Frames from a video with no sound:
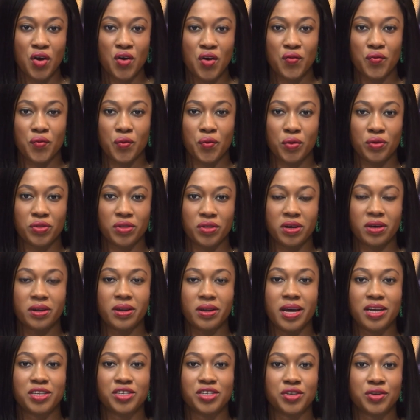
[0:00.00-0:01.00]
for the
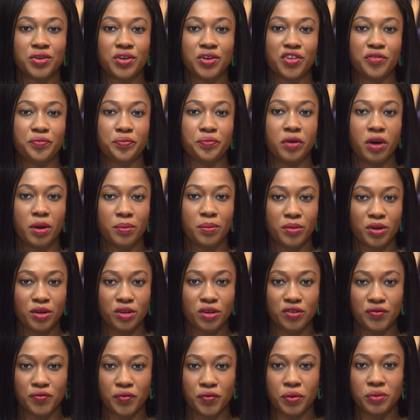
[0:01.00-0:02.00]
collection of
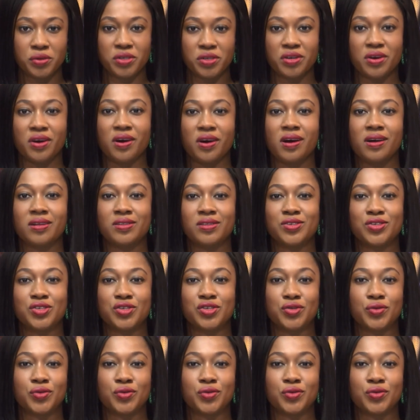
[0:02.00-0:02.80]
permanent voter cards